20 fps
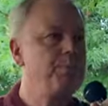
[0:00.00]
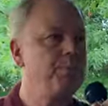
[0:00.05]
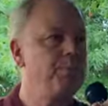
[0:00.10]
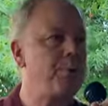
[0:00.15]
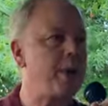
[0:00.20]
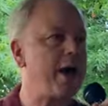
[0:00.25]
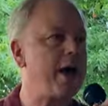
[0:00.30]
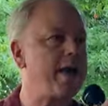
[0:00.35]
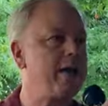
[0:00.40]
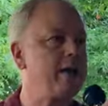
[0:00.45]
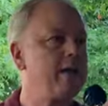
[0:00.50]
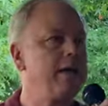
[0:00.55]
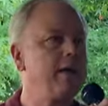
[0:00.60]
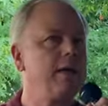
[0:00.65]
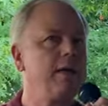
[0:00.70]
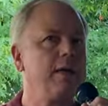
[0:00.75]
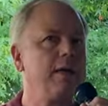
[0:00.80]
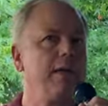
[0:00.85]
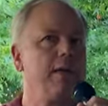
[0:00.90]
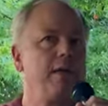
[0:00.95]

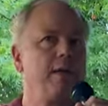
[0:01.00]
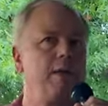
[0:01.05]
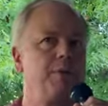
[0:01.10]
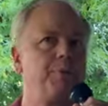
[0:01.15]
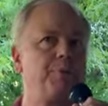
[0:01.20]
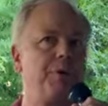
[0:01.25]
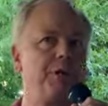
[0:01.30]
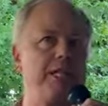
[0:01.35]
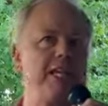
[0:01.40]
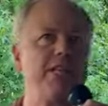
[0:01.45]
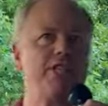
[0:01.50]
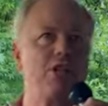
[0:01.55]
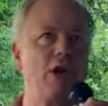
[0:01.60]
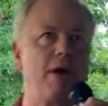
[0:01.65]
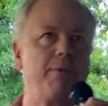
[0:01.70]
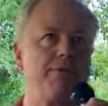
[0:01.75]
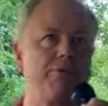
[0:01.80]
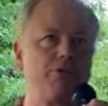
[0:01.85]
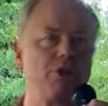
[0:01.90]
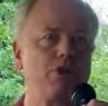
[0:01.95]
But Police
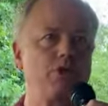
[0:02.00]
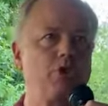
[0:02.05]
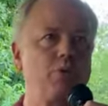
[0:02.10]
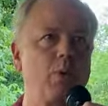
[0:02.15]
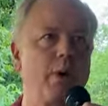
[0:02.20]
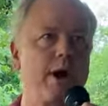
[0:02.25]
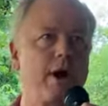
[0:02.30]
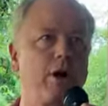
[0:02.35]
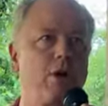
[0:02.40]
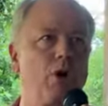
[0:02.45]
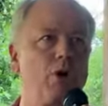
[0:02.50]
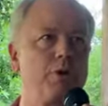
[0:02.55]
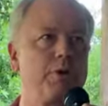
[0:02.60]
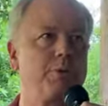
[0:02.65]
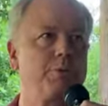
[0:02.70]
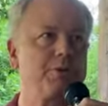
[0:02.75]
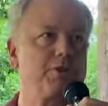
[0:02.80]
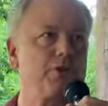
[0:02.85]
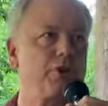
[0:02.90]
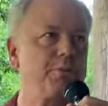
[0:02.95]
officers swear an oath to
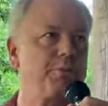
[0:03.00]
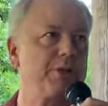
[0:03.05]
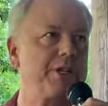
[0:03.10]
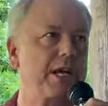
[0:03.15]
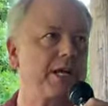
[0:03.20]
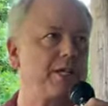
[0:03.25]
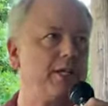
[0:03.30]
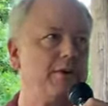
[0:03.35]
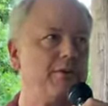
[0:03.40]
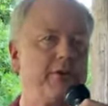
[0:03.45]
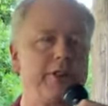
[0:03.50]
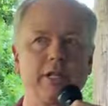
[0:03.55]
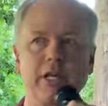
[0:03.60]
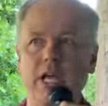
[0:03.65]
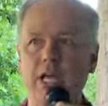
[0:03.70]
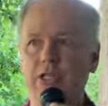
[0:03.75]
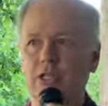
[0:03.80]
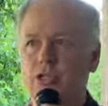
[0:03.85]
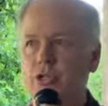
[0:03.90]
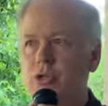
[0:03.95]
preserve, protect, and defend the
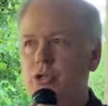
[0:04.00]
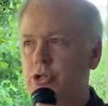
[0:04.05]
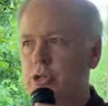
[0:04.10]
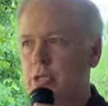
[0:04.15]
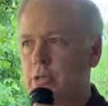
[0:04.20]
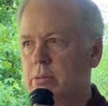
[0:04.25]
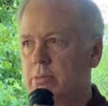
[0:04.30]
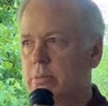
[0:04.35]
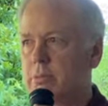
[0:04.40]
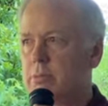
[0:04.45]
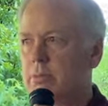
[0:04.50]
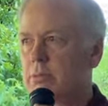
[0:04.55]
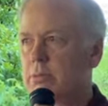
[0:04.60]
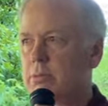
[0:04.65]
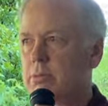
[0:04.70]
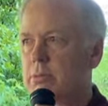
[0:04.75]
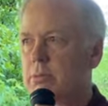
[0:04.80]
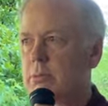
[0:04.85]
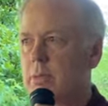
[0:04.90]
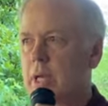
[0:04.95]
Constitution.
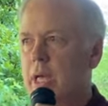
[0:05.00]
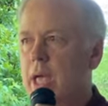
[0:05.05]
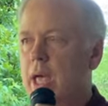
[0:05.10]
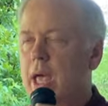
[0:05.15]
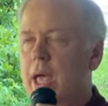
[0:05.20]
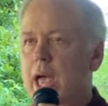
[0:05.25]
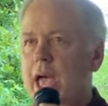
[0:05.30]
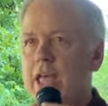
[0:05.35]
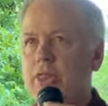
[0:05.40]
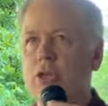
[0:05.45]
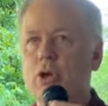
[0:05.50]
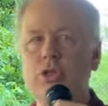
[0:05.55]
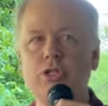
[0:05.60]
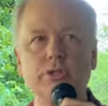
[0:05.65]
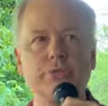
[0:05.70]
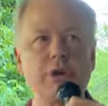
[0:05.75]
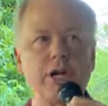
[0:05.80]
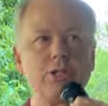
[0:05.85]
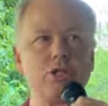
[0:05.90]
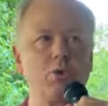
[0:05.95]
And those
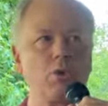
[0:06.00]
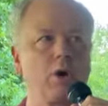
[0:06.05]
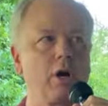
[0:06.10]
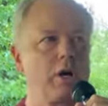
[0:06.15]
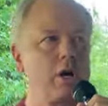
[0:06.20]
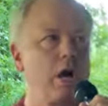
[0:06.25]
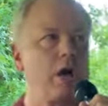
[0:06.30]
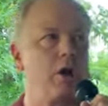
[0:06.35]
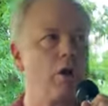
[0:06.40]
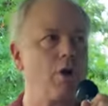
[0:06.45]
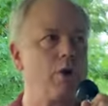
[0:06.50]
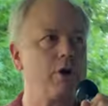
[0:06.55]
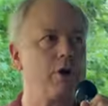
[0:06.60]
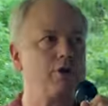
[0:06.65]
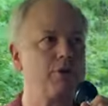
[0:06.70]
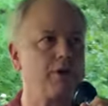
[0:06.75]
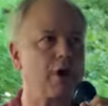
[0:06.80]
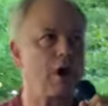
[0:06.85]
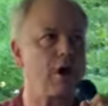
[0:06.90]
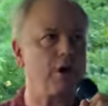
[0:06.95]
of us who are gun
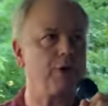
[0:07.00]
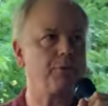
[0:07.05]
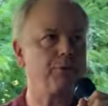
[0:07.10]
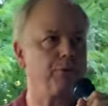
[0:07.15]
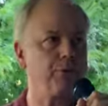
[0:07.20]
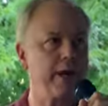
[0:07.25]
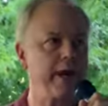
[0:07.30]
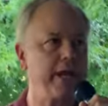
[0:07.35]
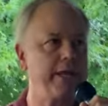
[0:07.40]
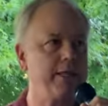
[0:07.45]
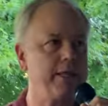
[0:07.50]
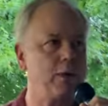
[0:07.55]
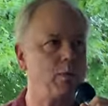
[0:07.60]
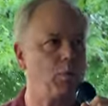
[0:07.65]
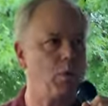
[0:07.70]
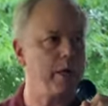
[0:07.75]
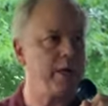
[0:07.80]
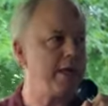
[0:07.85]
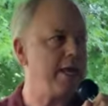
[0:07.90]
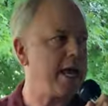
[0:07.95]
owners are afraid that
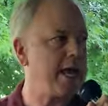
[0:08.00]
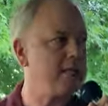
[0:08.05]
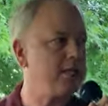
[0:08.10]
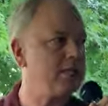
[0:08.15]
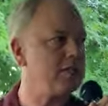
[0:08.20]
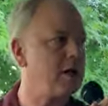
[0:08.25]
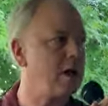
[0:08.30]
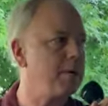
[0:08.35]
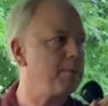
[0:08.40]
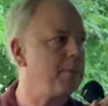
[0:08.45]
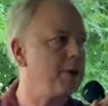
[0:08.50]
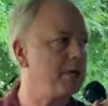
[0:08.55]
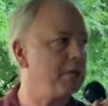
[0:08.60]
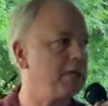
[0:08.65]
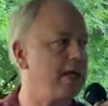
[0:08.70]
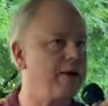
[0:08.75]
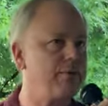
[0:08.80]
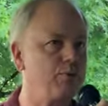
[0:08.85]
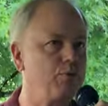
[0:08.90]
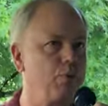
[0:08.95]
one day some
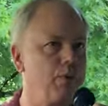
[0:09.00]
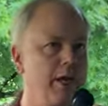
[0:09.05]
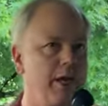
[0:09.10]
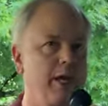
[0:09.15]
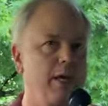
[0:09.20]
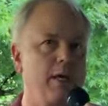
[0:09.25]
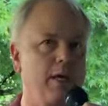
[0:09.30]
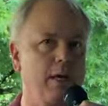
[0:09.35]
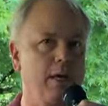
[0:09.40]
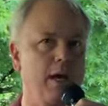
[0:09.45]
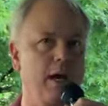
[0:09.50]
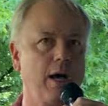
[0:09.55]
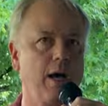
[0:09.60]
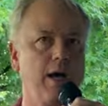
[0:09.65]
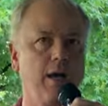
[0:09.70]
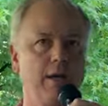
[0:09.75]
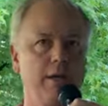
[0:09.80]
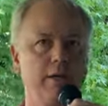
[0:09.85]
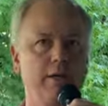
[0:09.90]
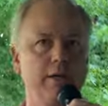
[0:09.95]
left-wing
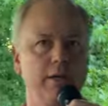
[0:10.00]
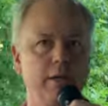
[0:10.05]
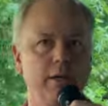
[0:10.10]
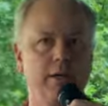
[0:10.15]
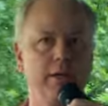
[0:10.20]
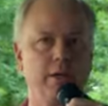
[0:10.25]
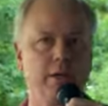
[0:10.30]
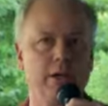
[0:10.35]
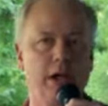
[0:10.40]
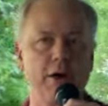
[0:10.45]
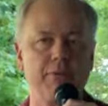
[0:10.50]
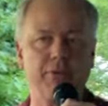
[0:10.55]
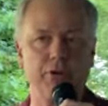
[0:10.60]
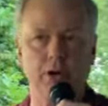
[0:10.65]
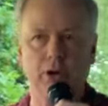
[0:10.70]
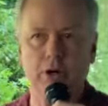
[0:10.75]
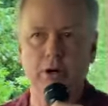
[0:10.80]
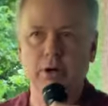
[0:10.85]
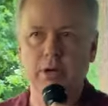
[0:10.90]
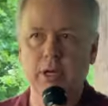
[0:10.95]
uh,
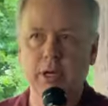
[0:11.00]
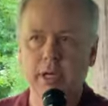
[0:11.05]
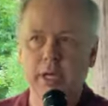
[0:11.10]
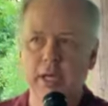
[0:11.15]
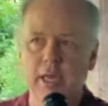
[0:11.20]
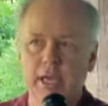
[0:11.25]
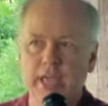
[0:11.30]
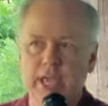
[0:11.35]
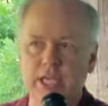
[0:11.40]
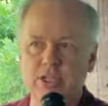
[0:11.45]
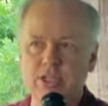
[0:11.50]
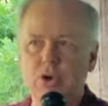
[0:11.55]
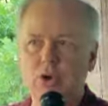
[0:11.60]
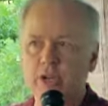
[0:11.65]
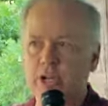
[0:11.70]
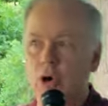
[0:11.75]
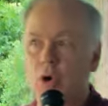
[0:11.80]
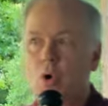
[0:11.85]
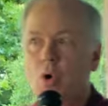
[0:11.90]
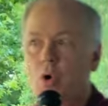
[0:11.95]
governor is
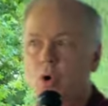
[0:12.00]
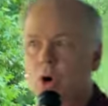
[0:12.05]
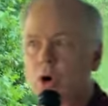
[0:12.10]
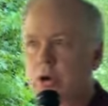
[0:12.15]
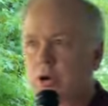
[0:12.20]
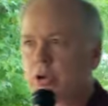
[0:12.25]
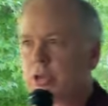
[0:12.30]
going to order